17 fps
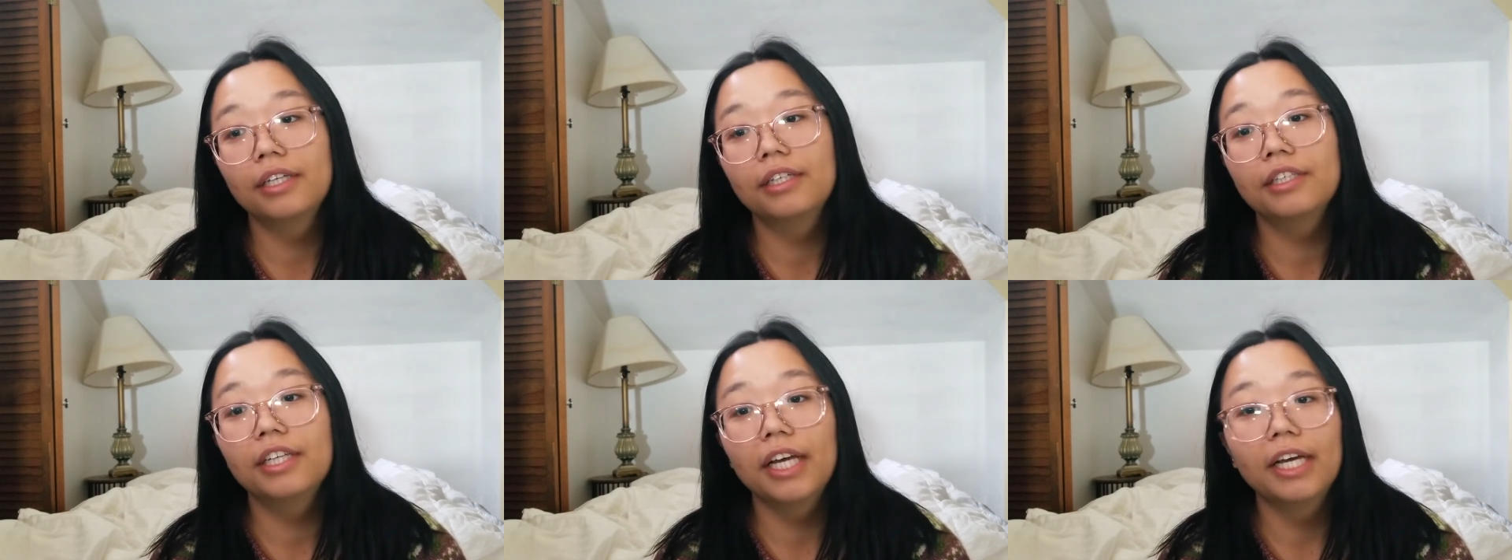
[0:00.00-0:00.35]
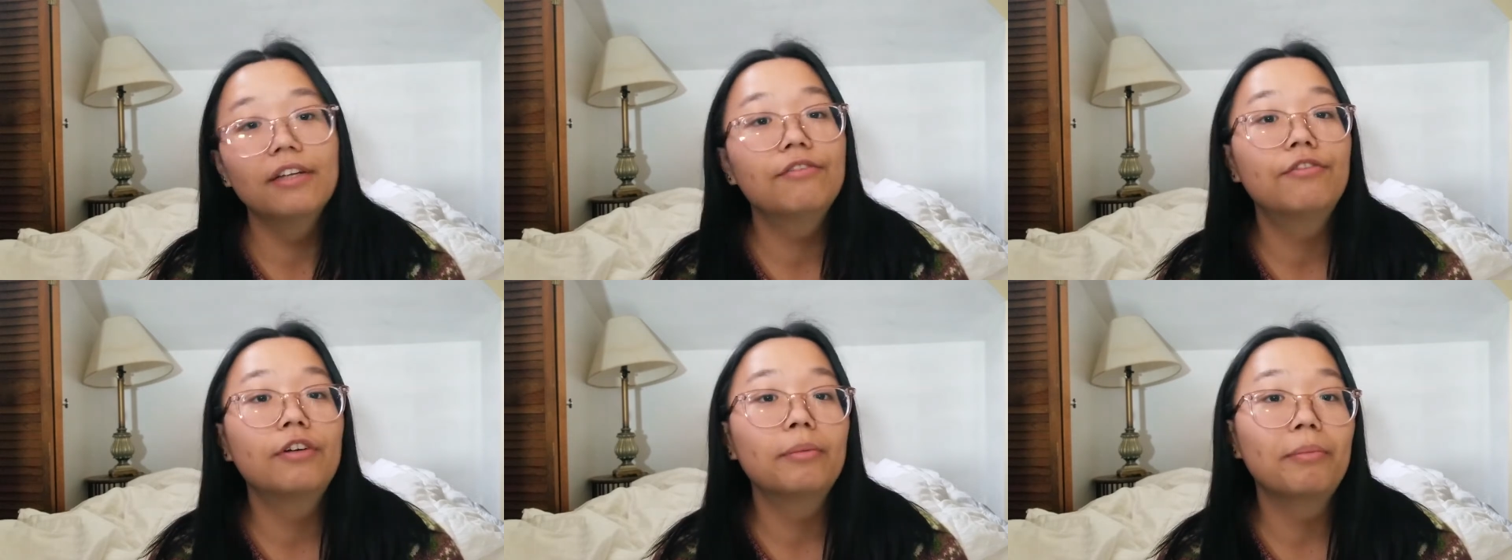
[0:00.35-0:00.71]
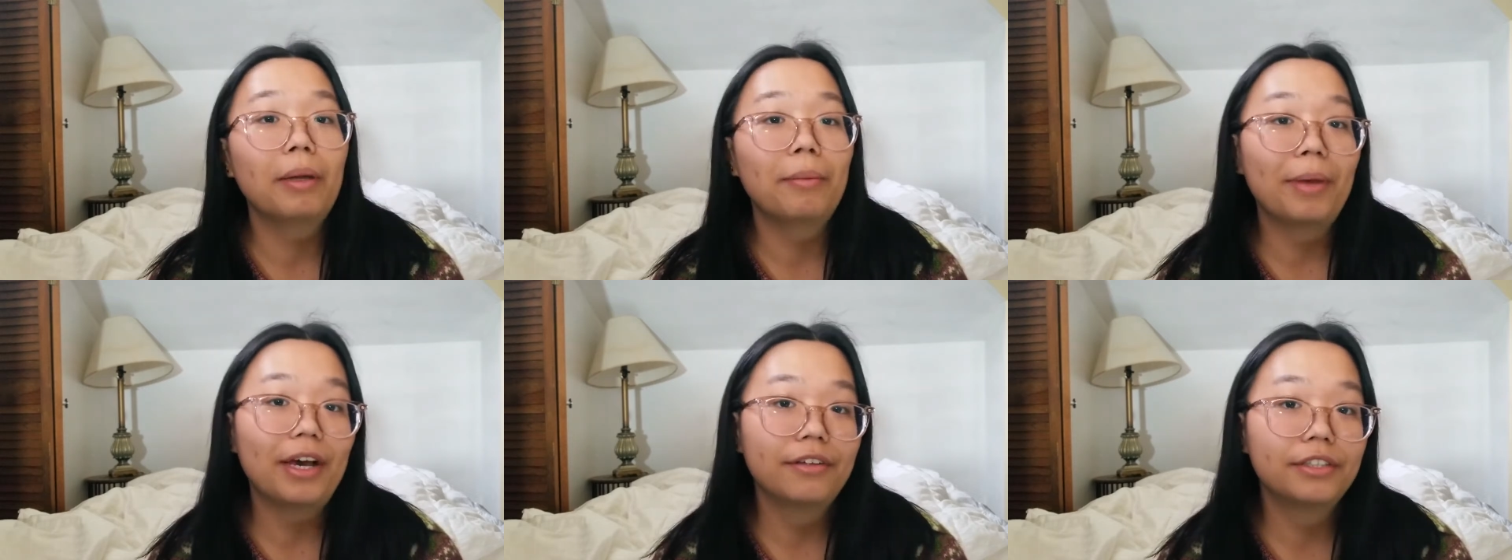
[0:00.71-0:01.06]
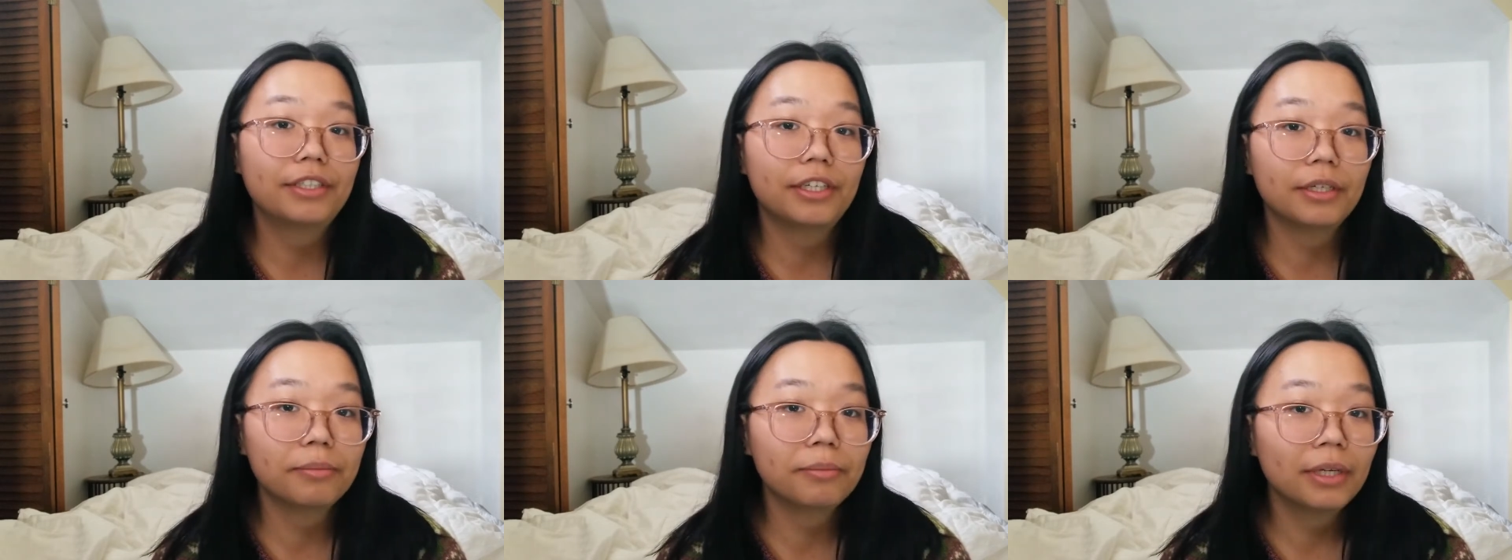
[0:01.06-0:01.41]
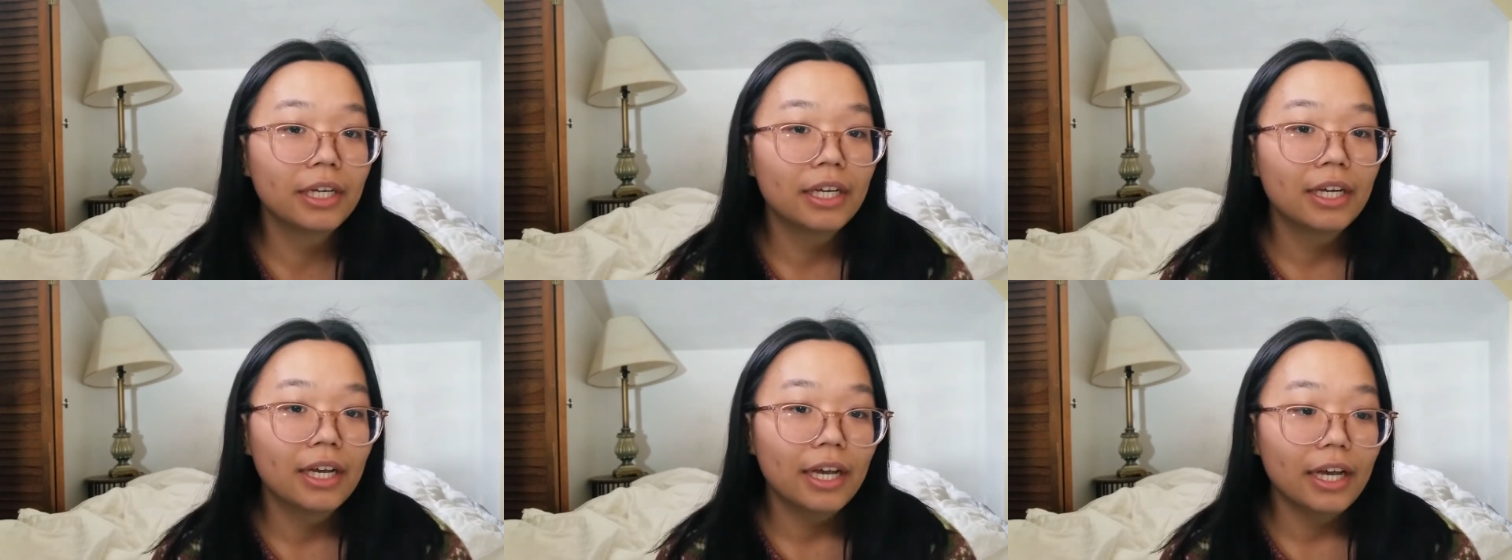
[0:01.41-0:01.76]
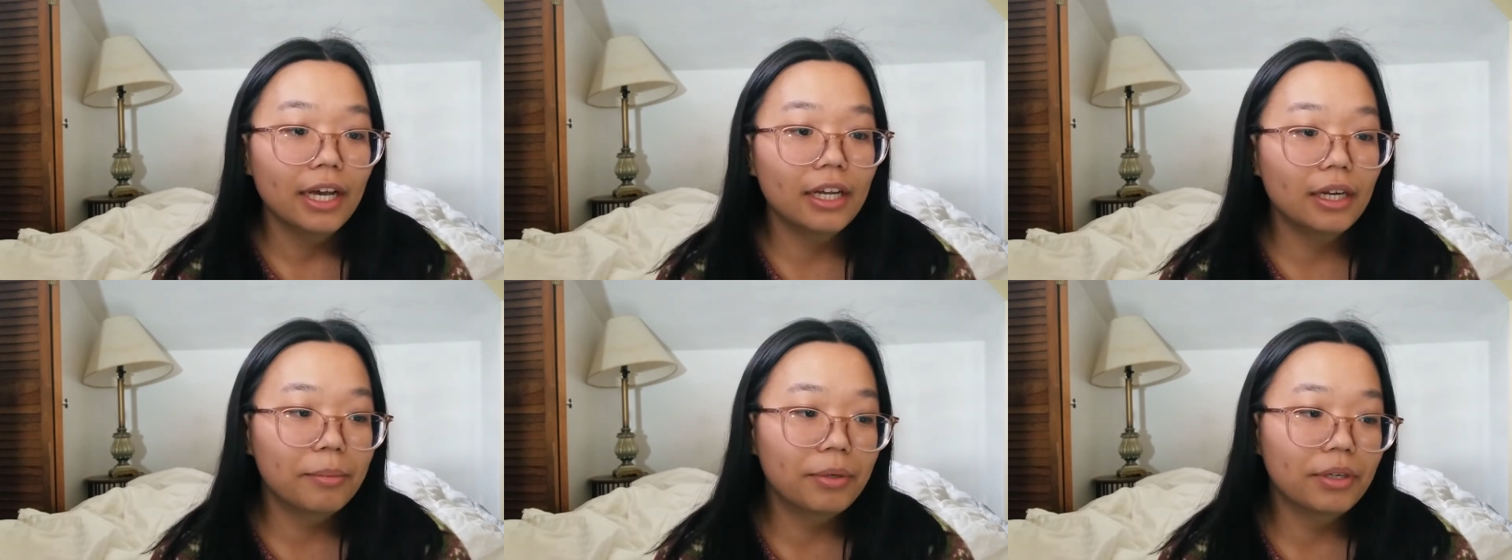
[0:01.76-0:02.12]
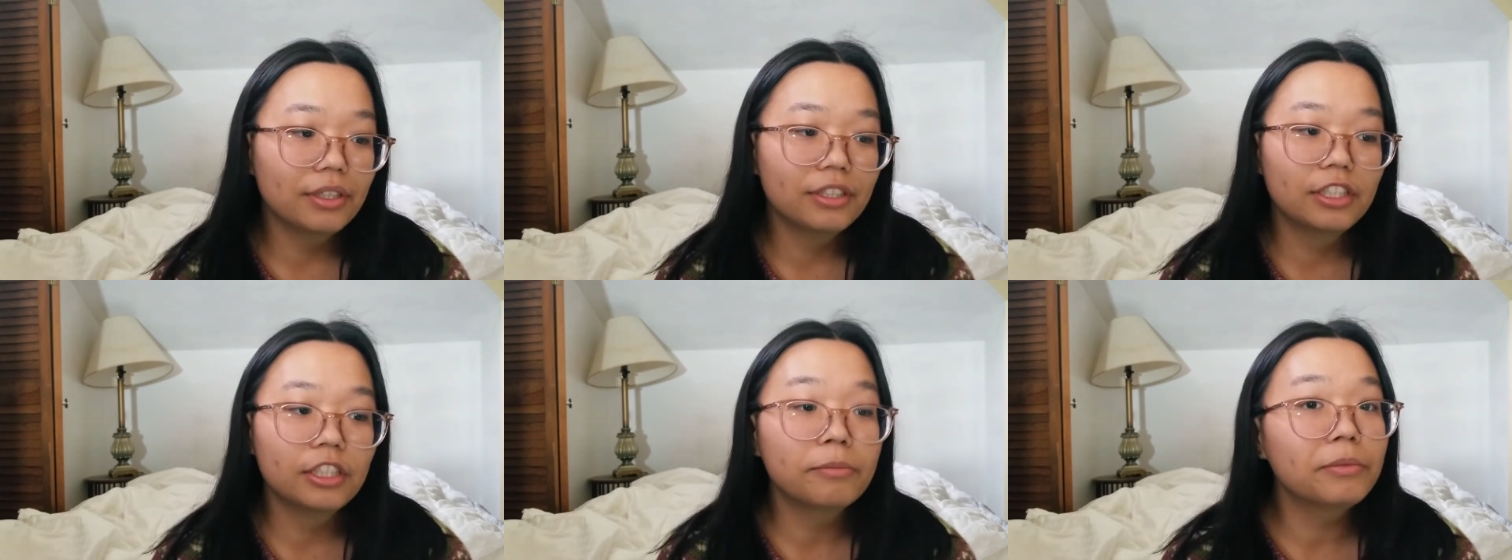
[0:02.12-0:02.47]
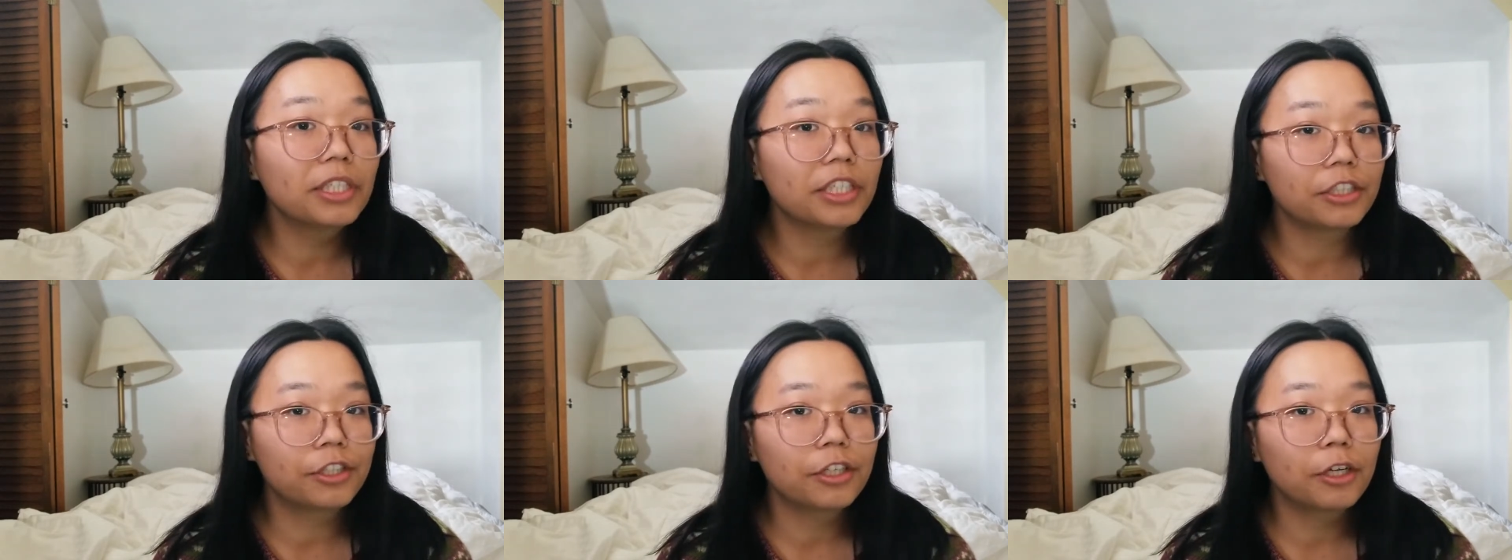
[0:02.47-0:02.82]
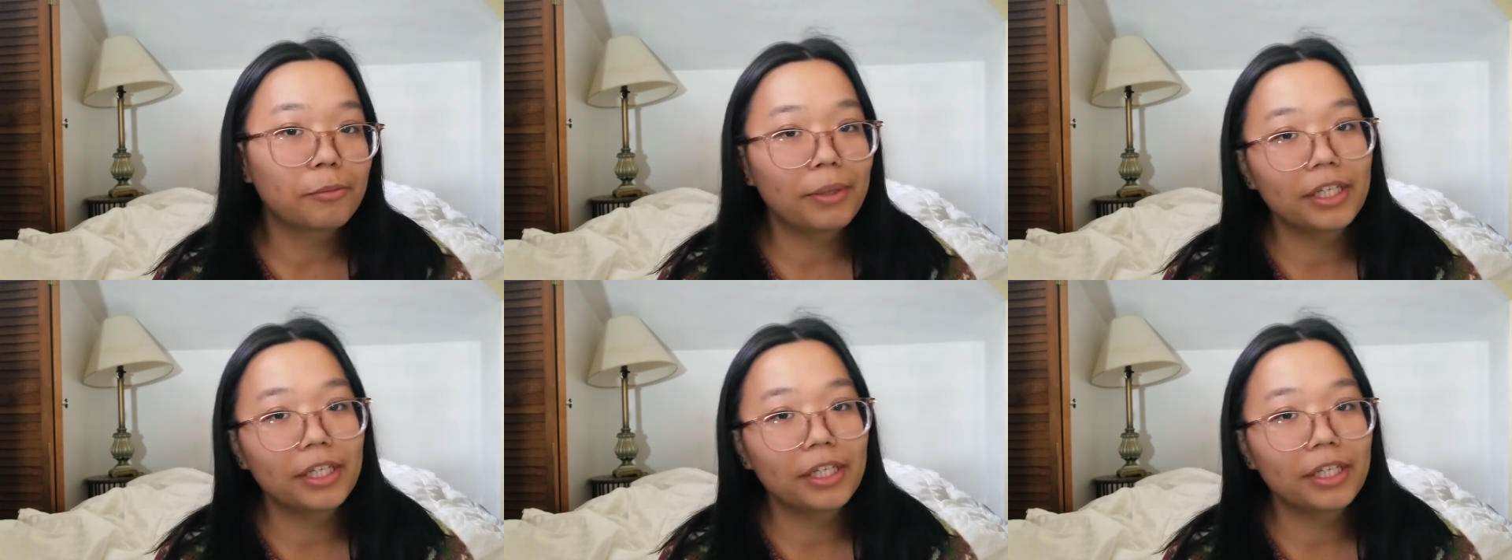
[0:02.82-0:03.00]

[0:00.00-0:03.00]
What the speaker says: could get from my bathtub, and I put in some dish soap.